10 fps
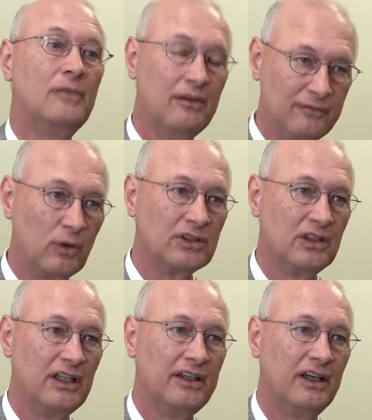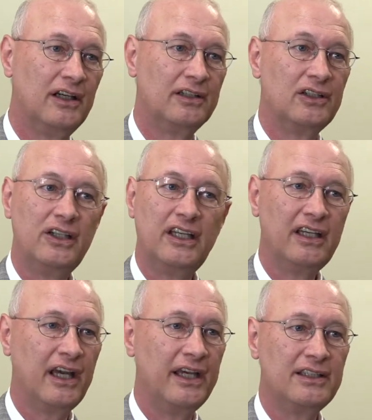Unfortunately, the Cookie
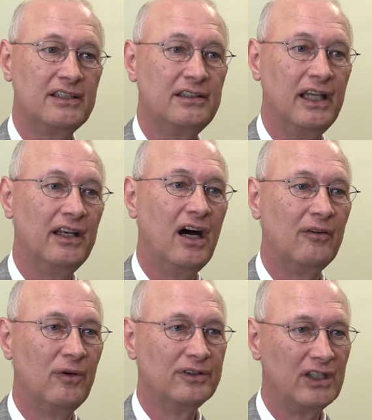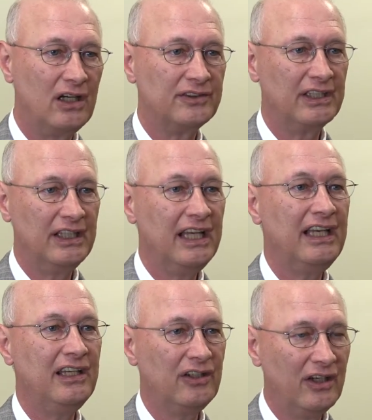case did not result in
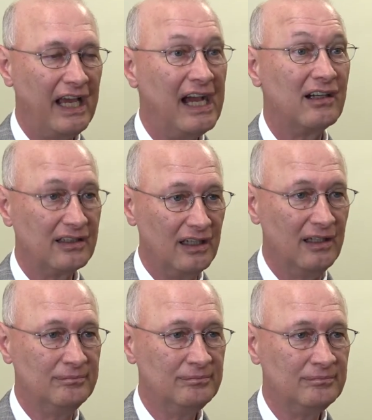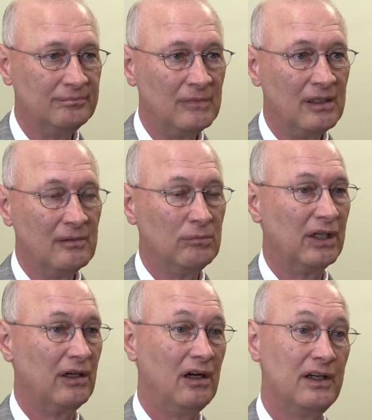any good outcome
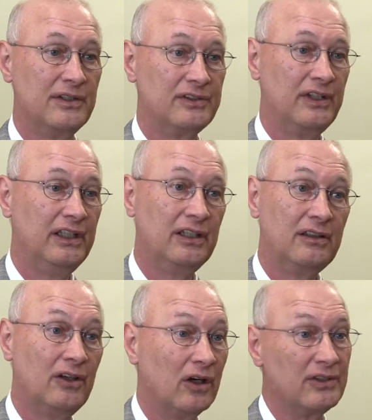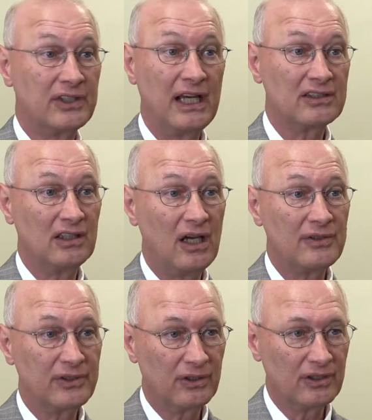because the Girl Scouts
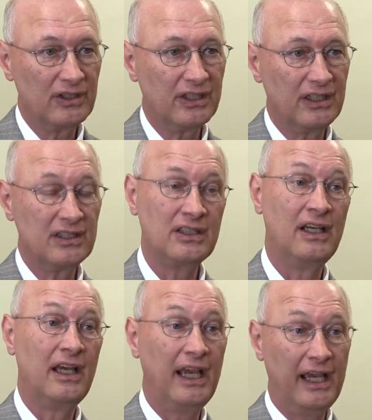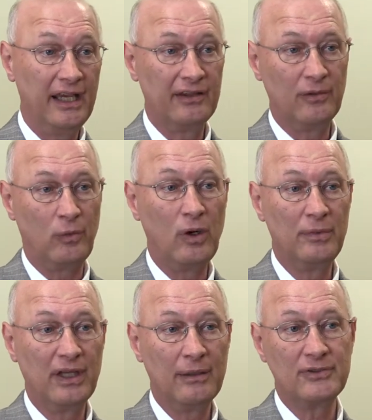lost their cookies and the
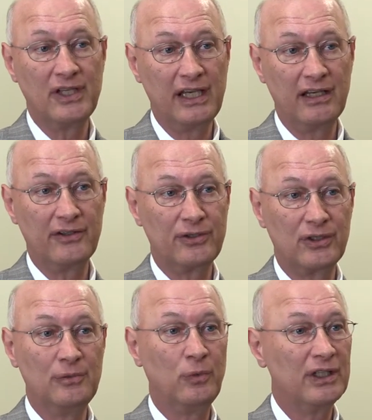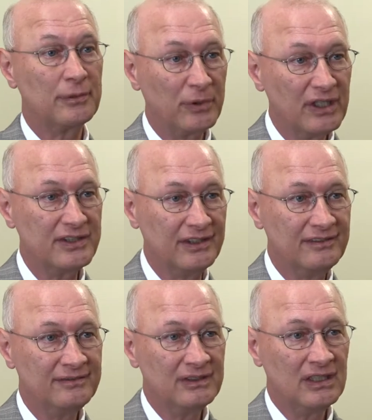woman that was the head of the troop went to prison.
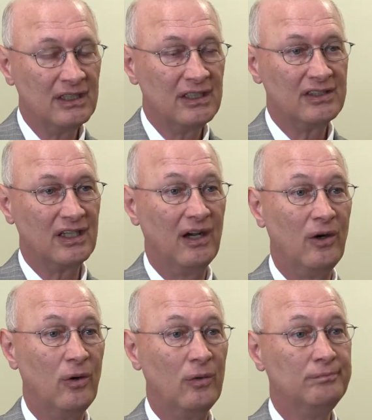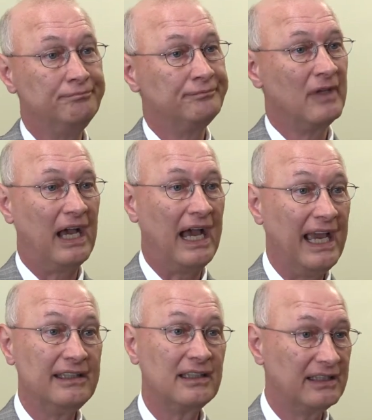So I
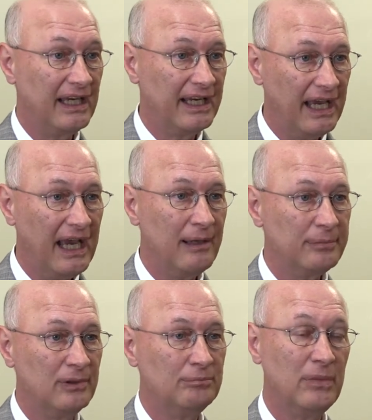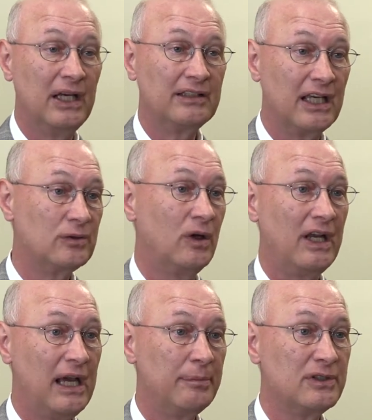hate that that happened, but that's what
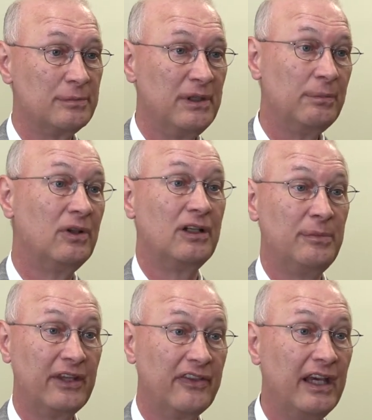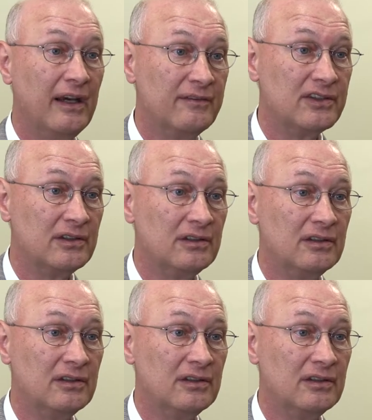happens to people that commit thefts.